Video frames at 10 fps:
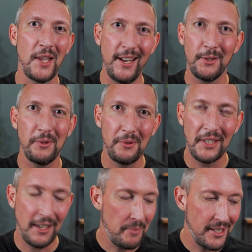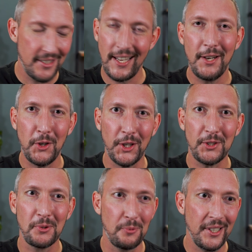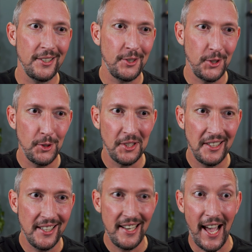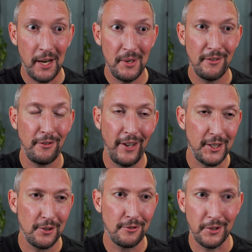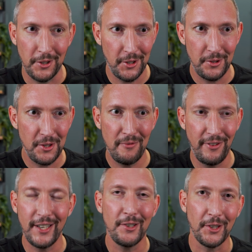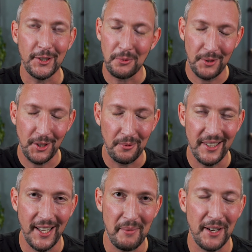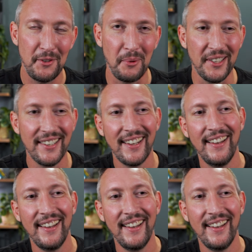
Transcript: here, give me 10 hooks written using the anatomy of effective YouTube video hooks. You could rename that if you want.